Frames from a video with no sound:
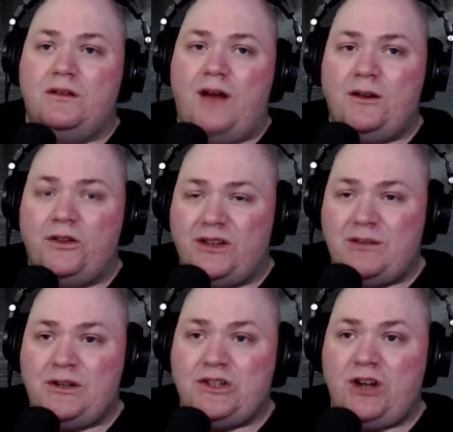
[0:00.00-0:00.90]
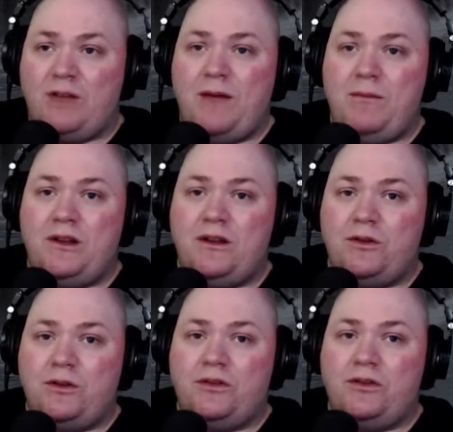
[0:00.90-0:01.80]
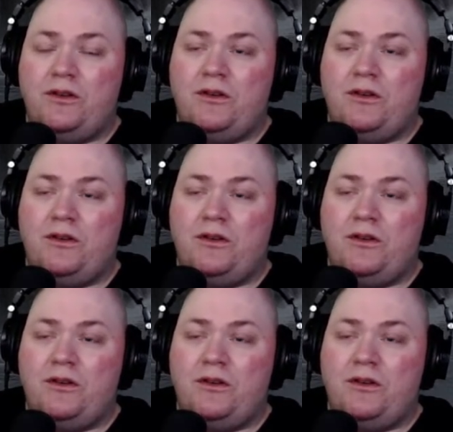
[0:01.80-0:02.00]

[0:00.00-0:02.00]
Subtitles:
I know sentiment is shared by many others.